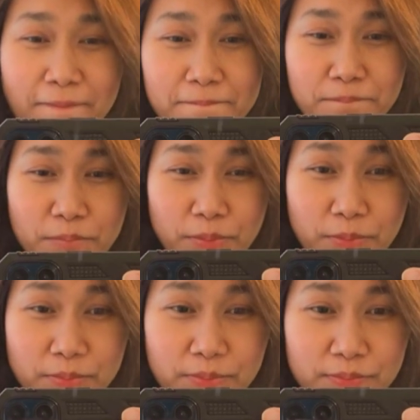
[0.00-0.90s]

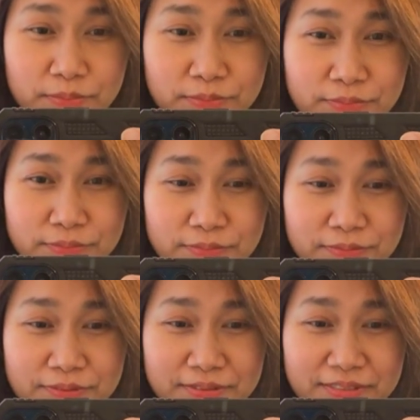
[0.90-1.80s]

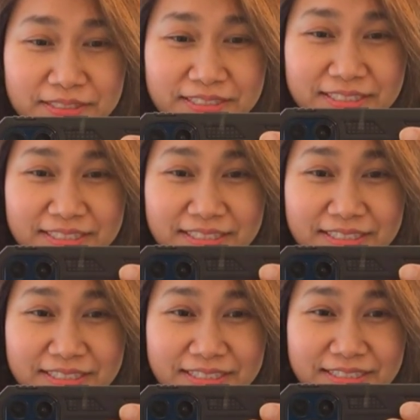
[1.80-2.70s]

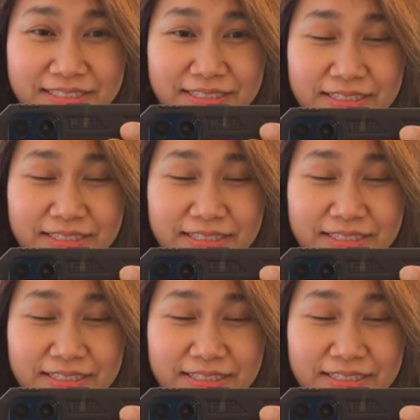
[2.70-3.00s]
(no one is talking)